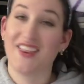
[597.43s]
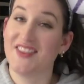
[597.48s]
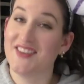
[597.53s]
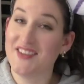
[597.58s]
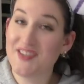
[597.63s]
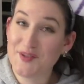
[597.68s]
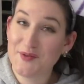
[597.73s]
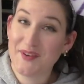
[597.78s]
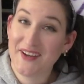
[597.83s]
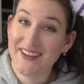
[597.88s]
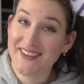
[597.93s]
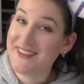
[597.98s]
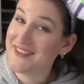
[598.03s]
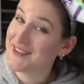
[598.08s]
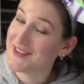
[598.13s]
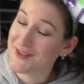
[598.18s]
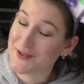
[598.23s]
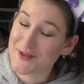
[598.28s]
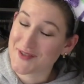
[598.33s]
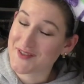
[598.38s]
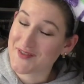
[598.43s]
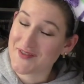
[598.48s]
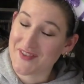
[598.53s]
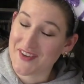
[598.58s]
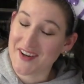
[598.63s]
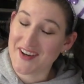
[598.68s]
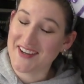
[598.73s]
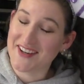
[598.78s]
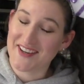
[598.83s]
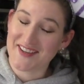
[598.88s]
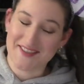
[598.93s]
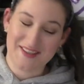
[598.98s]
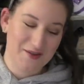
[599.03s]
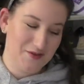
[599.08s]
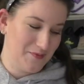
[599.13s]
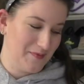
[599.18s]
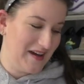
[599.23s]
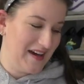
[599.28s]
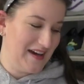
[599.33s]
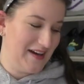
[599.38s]
This one goes very nicely
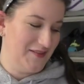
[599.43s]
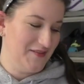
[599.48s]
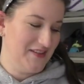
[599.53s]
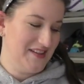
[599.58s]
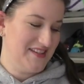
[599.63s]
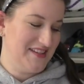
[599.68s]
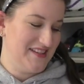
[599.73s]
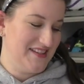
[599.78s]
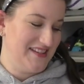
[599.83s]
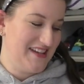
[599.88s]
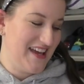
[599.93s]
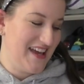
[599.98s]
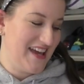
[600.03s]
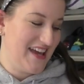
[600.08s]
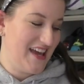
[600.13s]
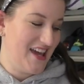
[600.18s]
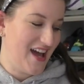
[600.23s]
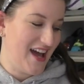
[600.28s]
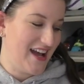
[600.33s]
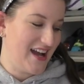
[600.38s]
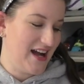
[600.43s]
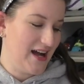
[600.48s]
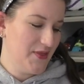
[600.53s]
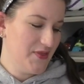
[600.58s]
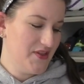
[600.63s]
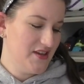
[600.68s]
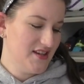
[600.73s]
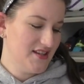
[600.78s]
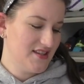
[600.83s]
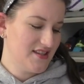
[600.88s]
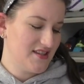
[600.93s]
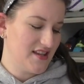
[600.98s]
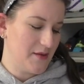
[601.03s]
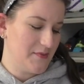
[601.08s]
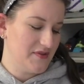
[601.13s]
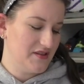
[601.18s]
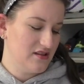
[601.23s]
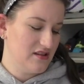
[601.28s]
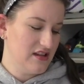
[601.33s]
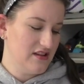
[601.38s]
with my outfit today. I got this, I
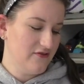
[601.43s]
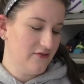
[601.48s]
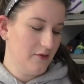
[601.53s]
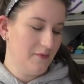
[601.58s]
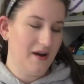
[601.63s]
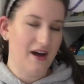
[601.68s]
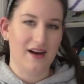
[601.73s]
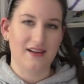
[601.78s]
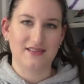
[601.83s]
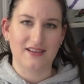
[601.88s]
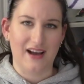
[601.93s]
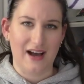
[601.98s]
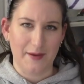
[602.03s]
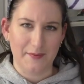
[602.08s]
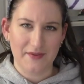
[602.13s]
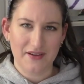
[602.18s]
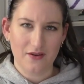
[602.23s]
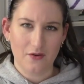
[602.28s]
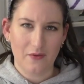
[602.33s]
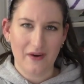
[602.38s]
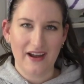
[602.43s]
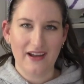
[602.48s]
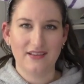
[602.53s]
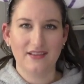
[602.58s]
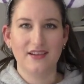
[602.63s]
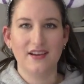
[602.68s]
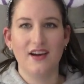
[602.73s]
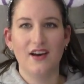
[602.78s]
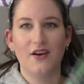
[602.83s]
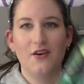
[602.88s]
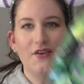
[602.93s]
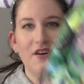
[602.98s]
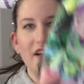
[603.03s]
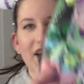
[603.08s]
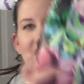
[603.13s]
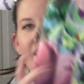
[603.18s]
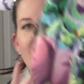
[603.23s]
believe, from Hot Topic a while ago.